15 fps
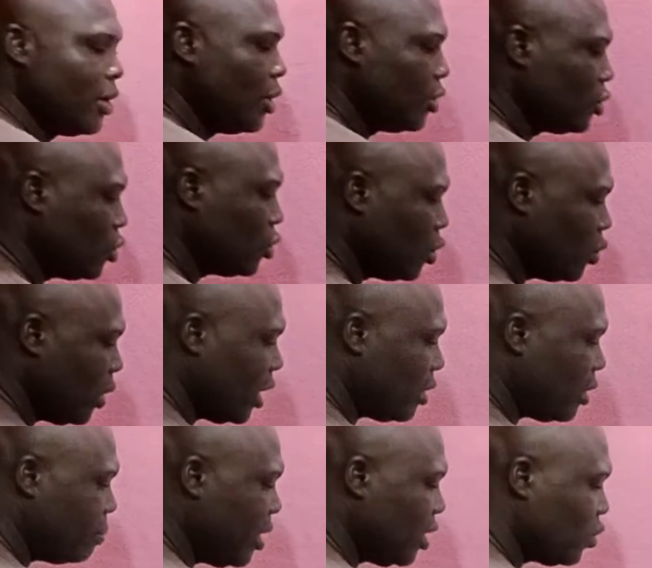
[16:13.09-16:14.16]
So it
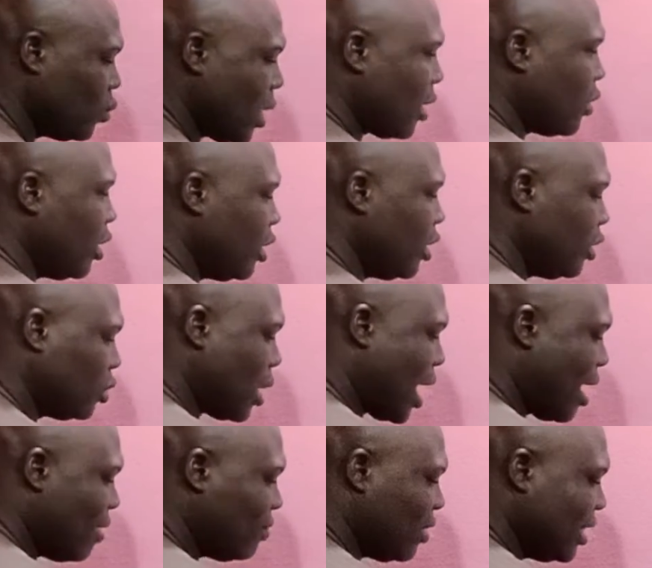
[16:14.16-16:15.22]
means we are going to
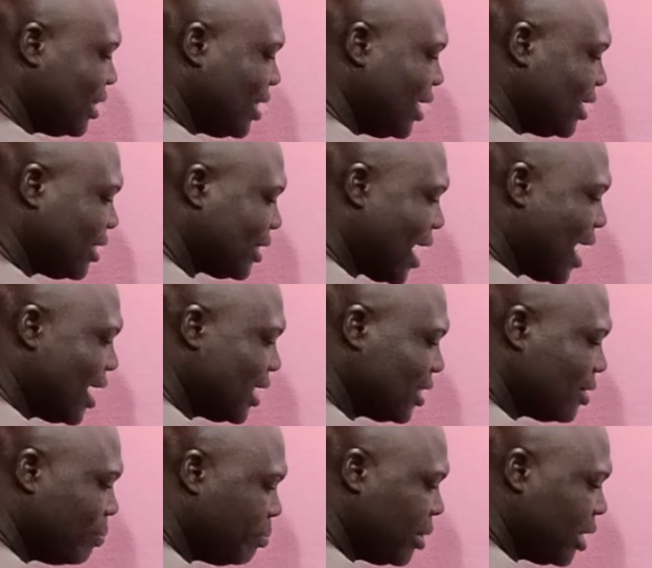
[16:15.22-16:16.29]
have the distance
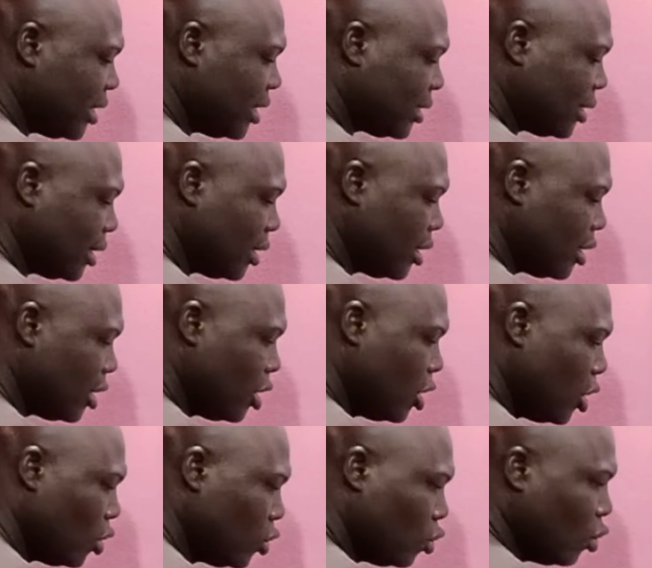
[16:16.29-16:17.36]
BC
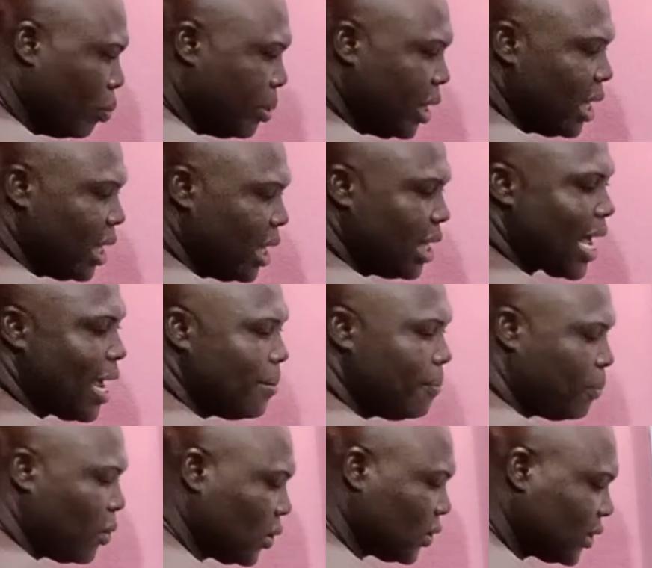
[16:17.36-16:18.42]
to be 9
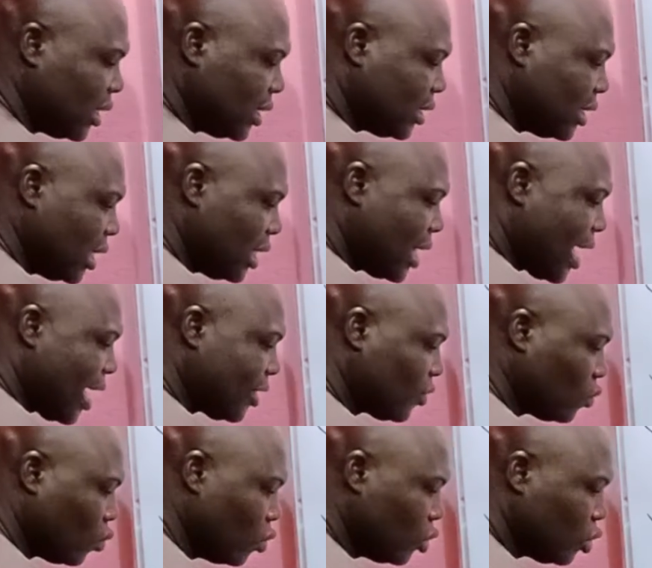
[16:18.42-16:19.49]
plus 16, that's
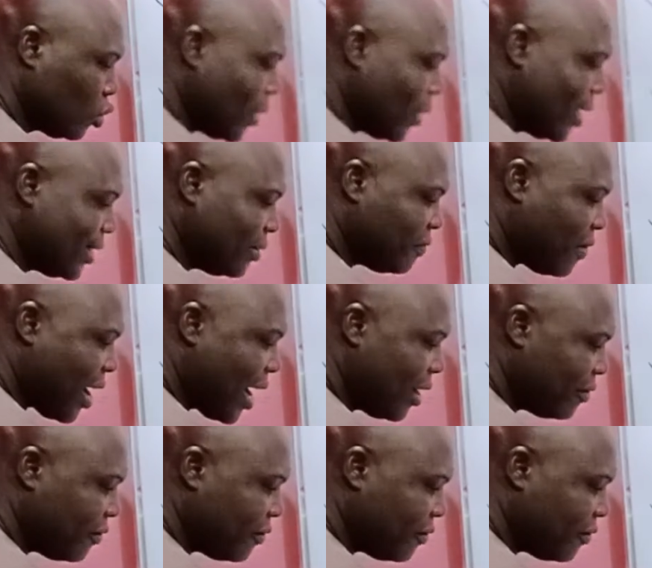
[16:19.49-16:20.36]
root 25.